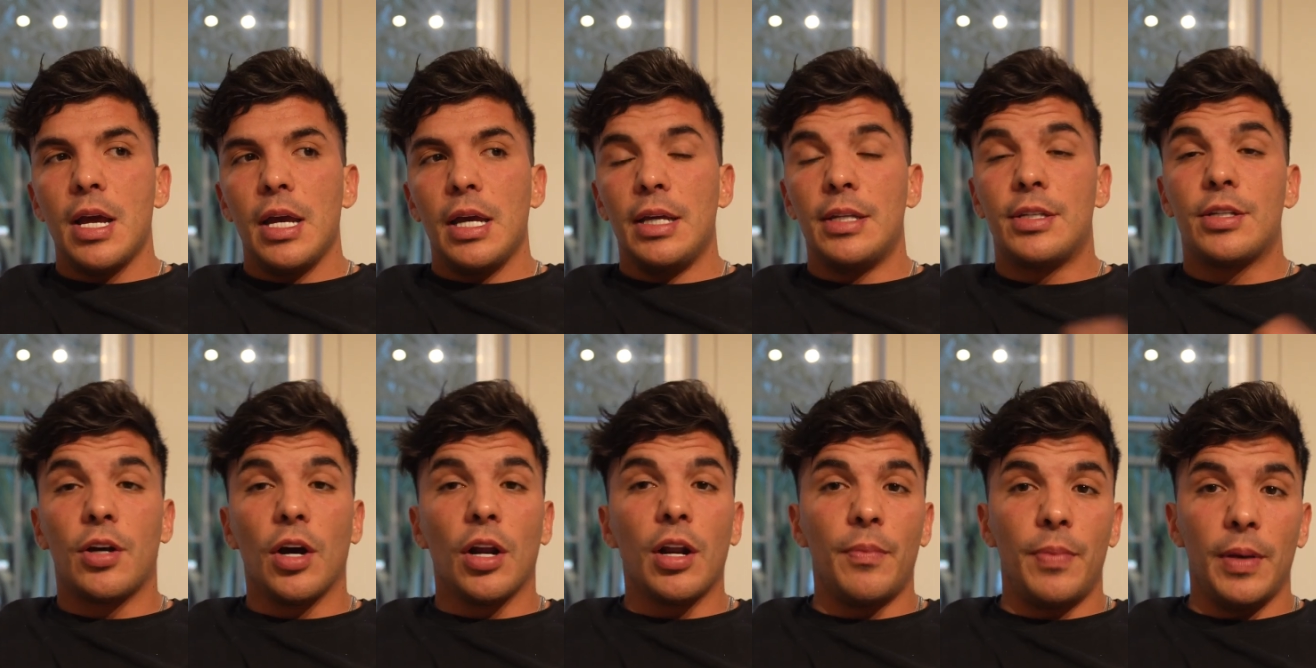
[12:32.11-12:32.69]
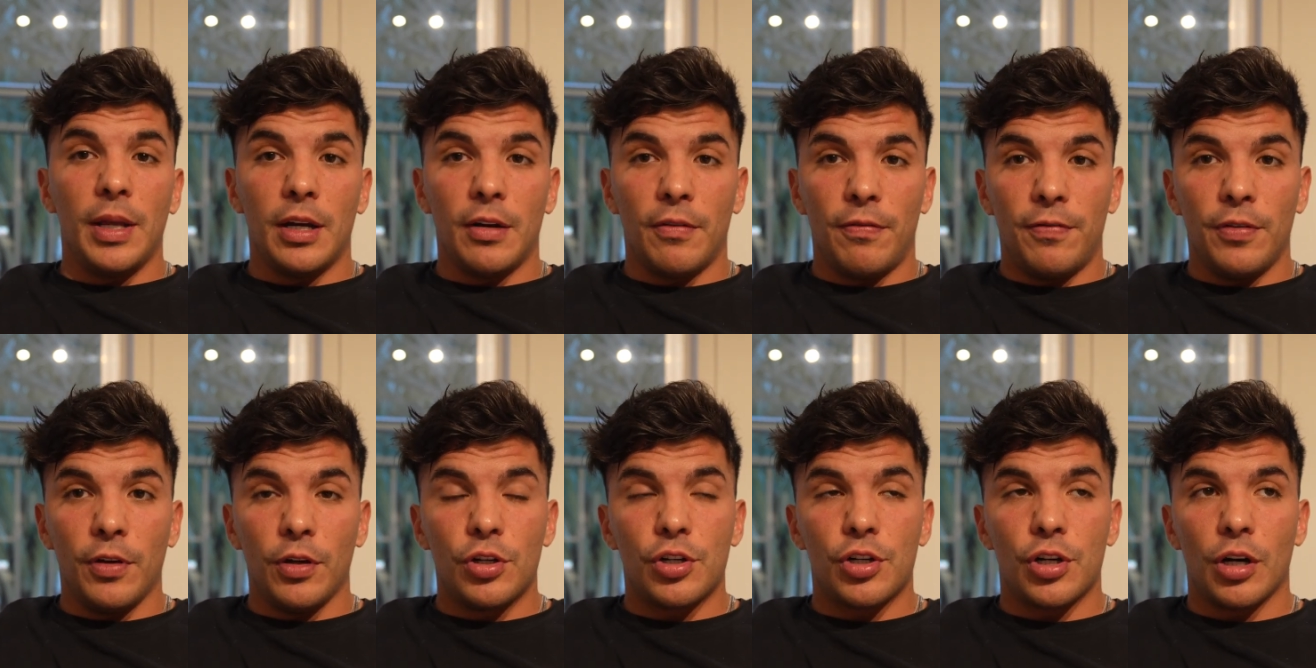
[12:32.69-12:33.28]
It's gonna be in the
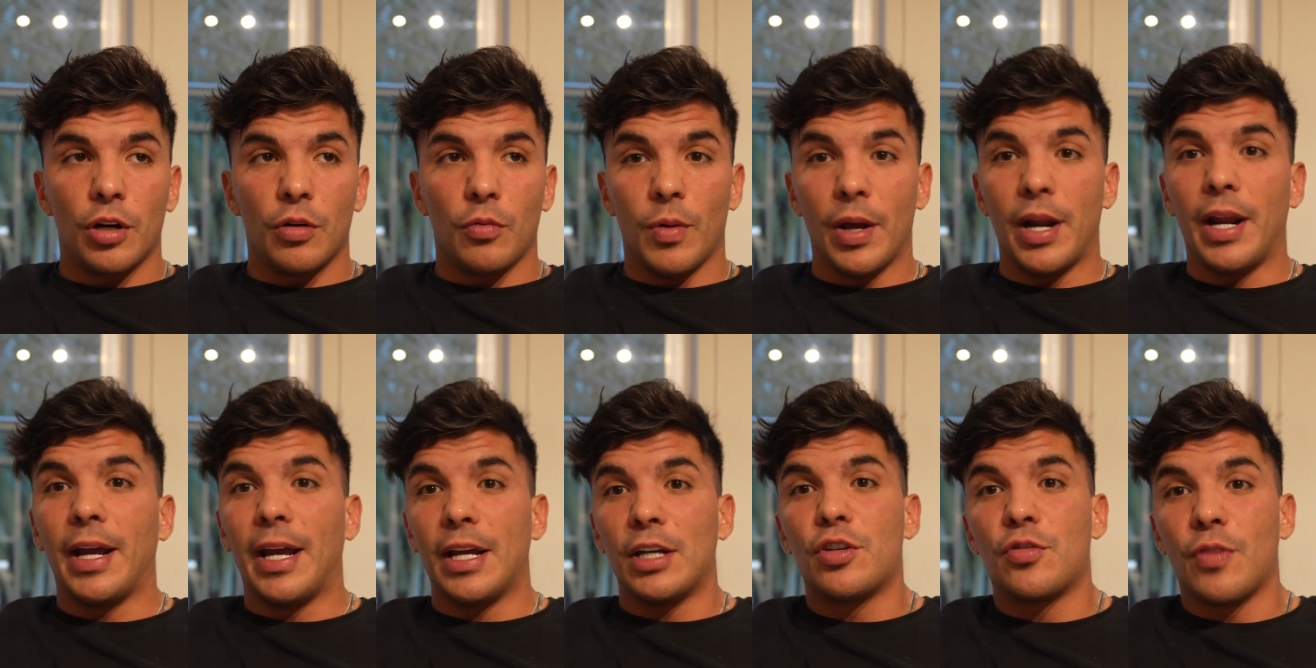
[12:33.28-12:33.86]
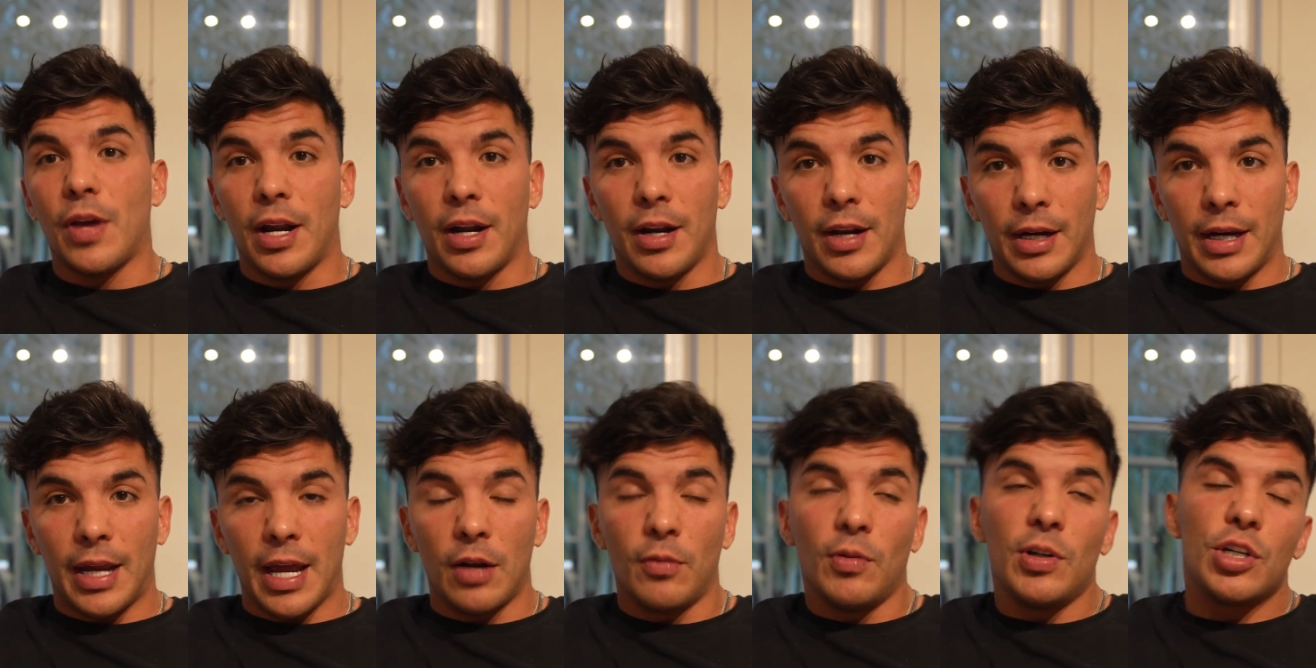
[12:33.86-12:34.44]
future when I get traded
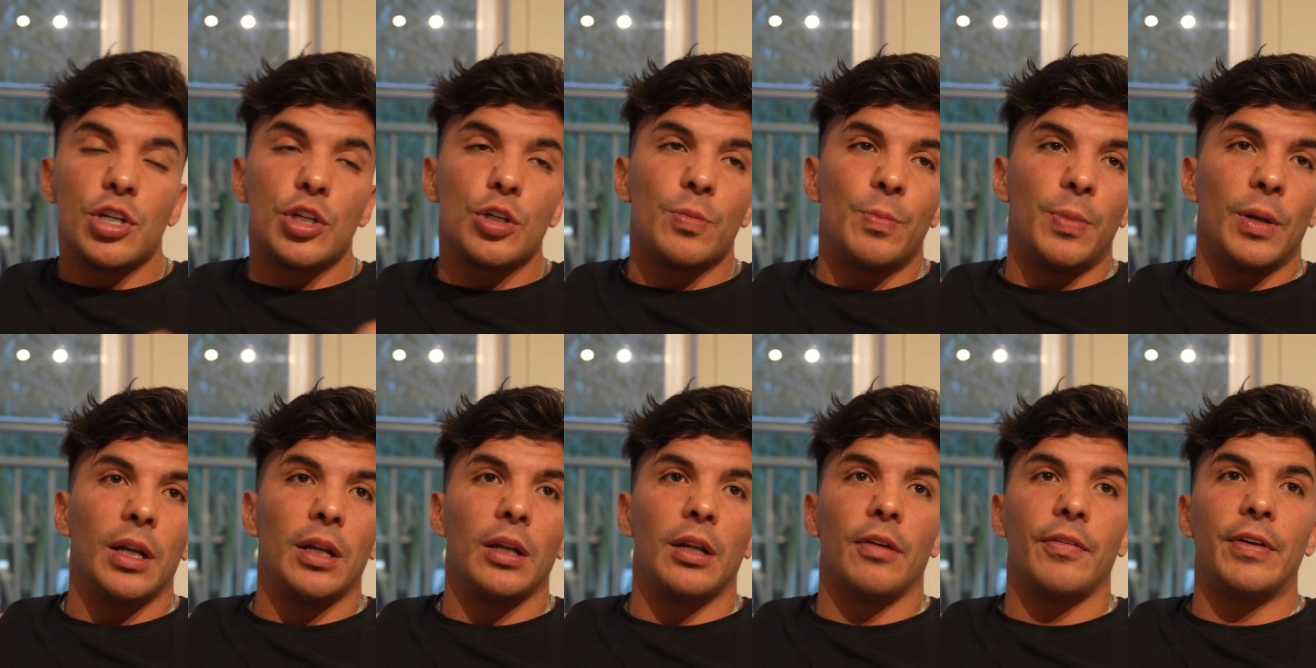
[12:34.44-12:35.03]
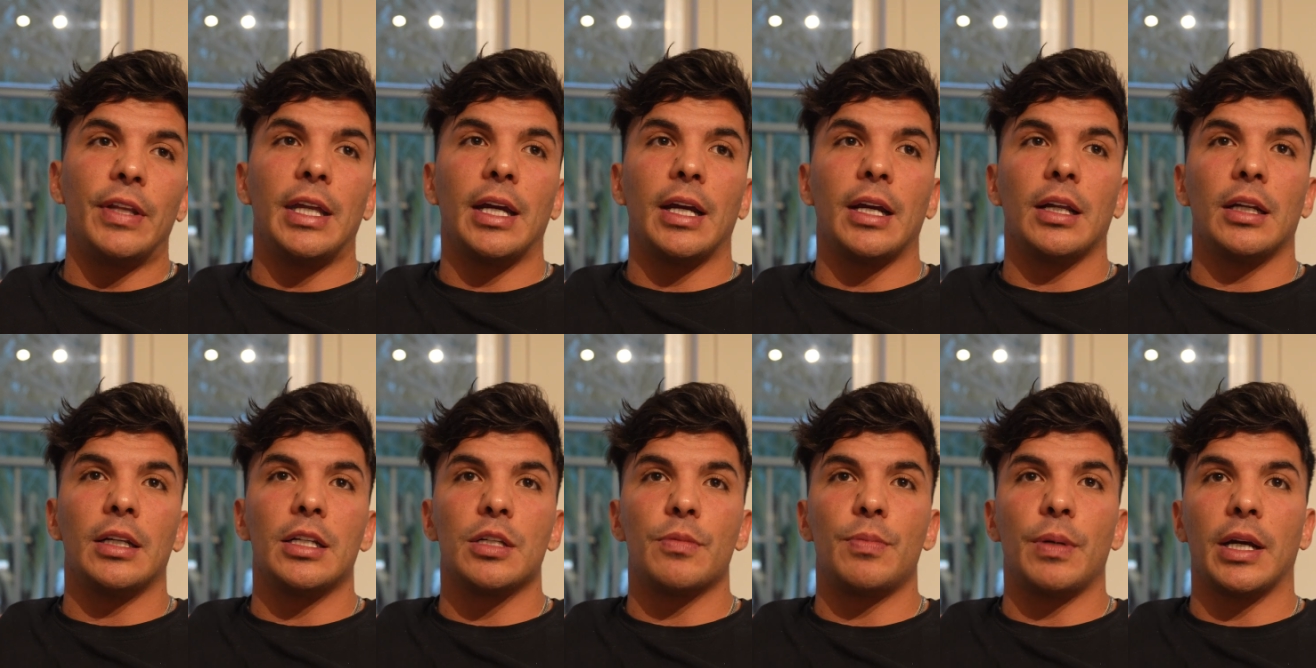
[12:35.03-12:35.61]
again, which is pretty
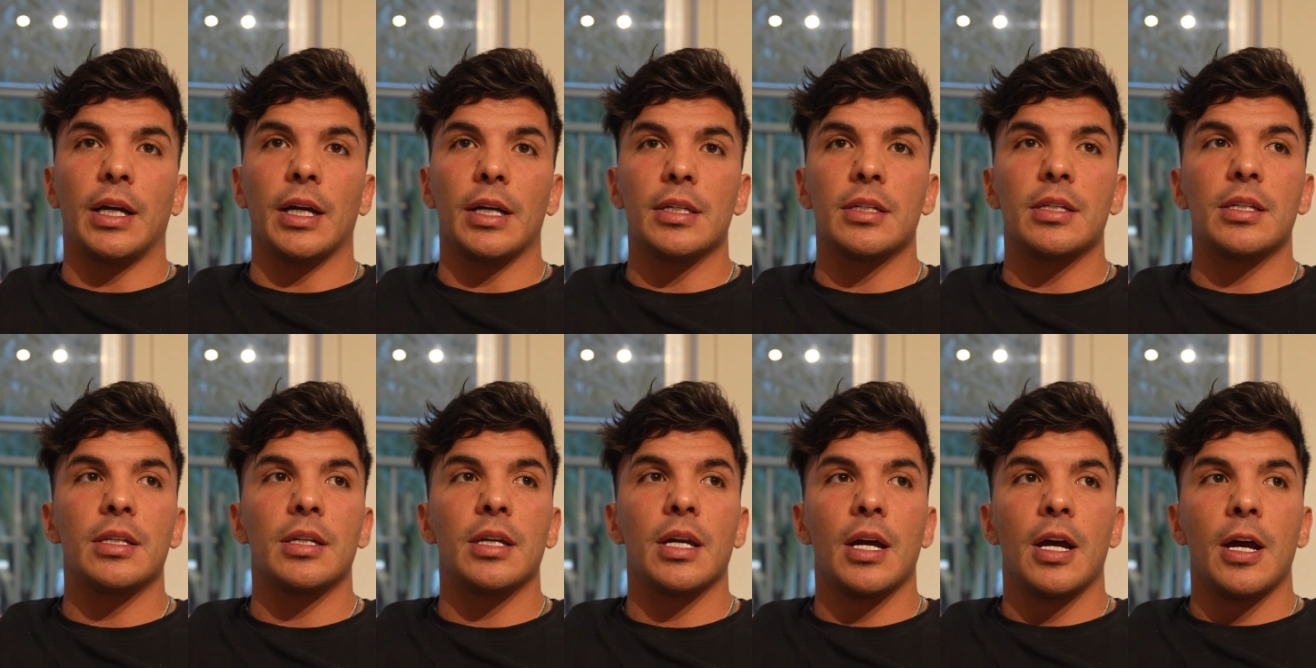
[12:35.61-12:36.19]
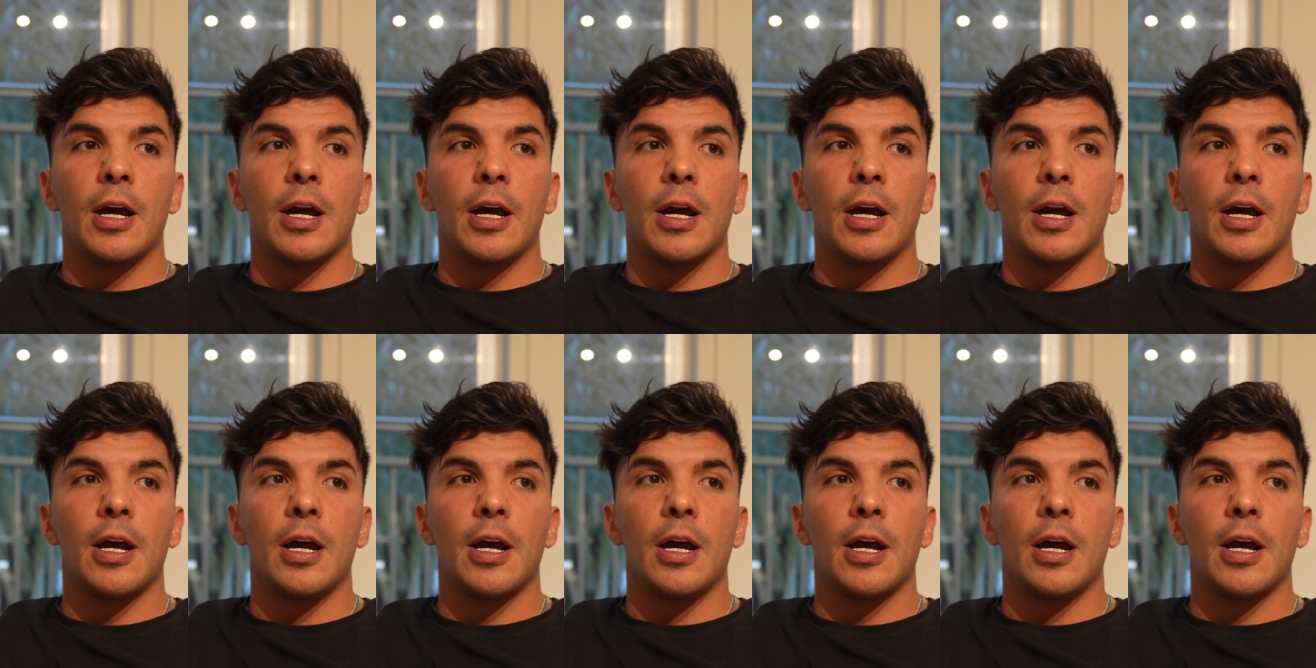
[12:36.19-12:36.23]
ridiculous because